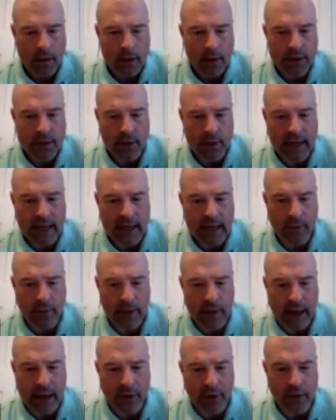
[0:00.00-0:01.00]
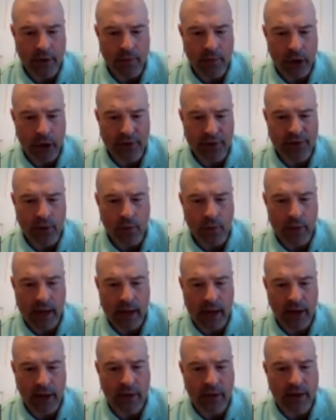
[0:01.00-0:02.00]
So again, we enter the ball to the
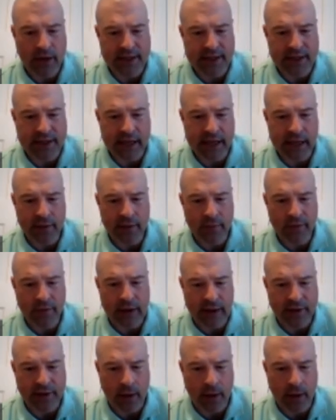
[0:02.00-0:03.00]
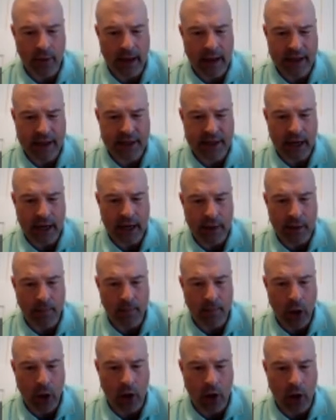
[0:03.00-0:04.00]
wing. You can see we've got double X cut. The
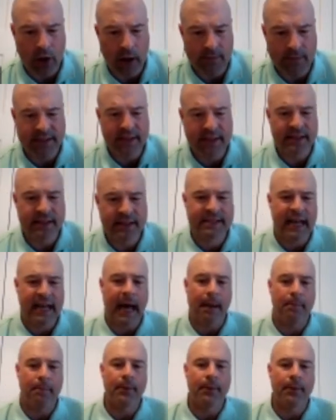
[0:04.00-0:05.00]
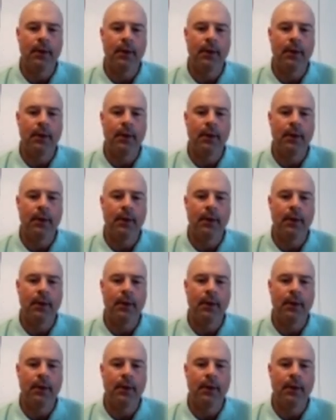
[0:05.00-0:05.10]
ball comes to the top.